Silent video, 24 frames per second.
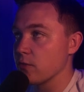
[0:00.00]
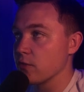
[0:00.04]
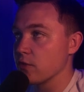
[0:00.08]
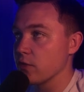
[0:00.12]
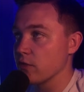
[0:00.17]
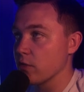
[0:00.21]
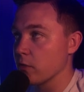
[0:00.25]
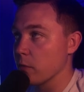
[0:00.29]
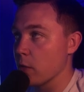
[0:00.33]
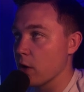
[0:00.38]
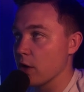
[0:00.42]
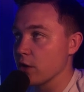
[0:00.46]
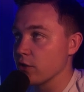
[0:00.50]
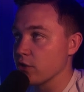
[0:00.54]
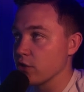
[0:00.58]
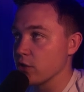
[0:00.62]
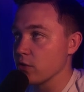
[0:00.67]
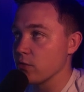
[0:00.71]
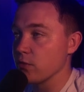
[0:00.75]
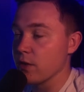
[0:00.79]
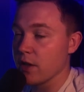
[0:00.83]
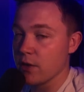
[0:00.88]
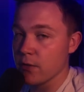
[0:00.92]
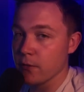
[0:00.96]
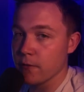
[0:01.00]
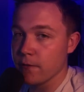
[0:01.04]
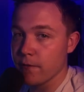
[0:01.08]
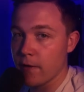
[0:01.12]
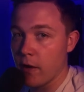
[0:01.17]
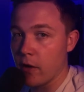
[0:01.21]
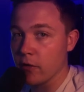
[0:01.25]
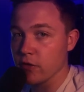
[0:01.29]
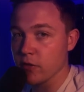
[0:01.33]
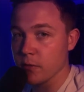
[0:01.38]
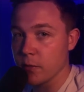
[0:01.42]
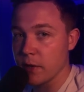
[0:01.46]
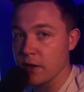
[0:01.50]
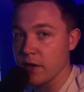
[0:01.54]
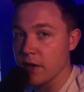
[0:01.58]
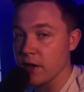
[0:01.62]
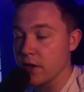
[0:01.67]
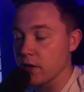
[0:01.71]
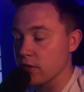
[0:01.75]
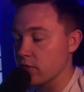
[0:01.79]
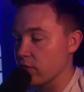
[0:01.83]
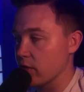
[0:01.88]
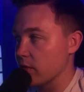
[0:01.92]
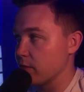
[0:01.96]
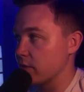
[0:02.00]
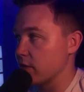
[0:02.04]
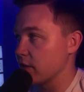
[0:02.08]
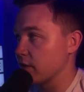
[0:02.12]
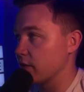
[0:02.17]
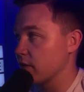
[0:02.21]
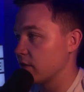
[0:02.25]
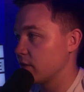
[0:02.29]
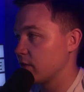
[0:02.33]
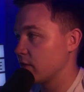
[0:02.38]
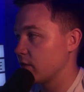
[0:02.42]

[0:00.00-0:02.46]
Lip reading: to remind you that your files have been encrypted.